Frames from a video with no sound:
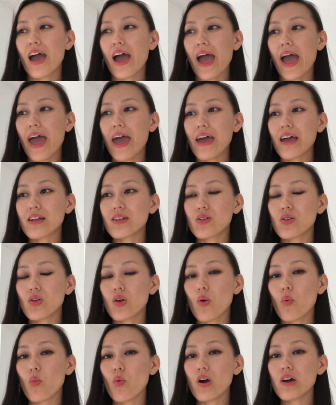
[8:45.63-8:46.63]
and
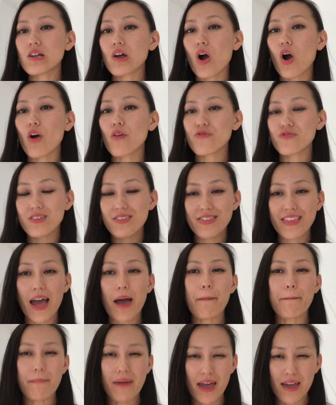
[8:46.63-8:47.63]
what often
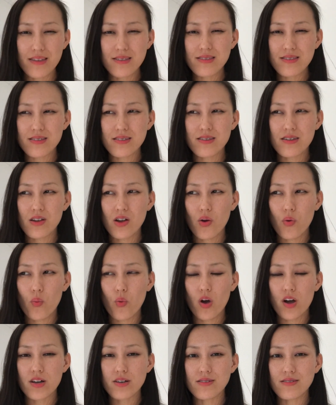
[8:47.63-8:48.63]
that meant
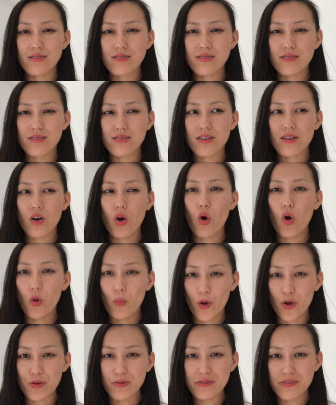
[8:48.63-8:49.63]
was
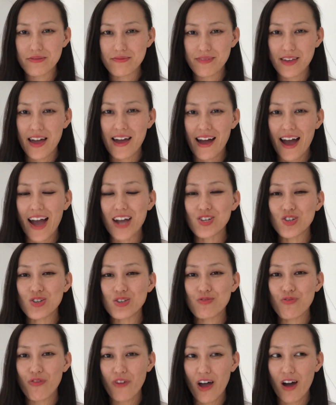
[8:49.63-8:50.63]
hormones. I
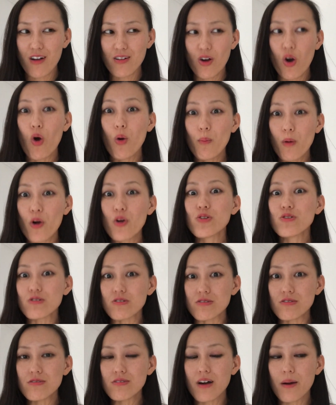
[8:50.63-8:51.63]
just felt
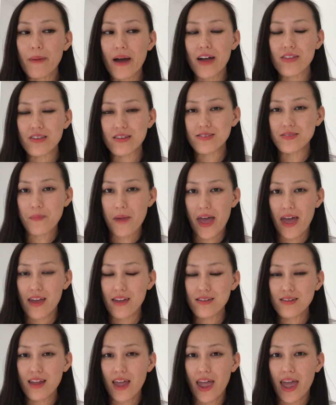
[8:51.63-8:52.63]
hormonal about these
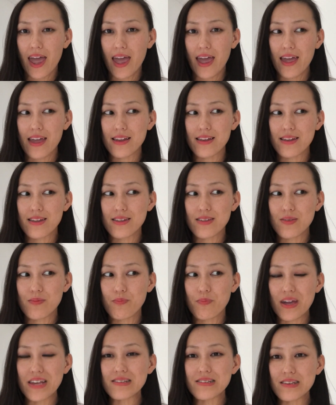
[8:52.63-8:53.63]
men, and
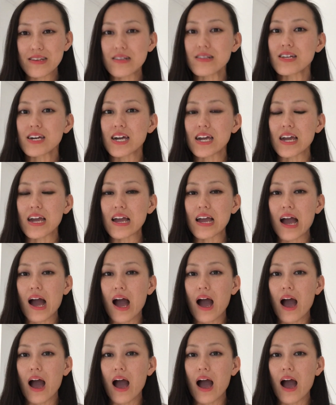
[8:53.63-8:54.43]
basically